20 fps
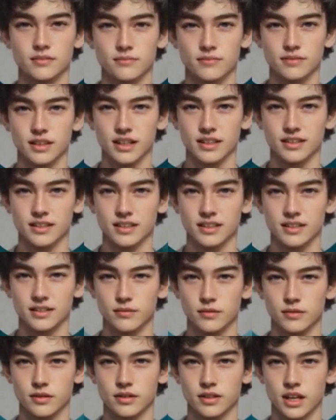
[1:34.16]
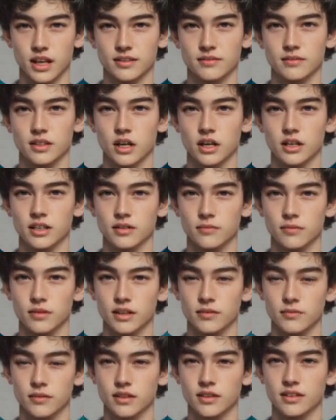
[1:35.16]
Finally, when you have your
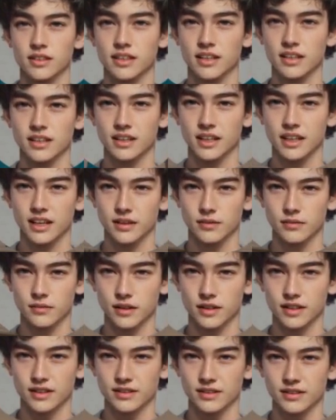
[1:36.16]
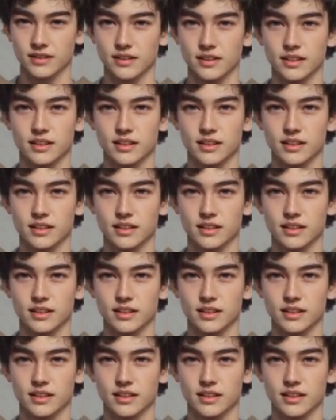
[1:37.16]
ultimate ability, Empress,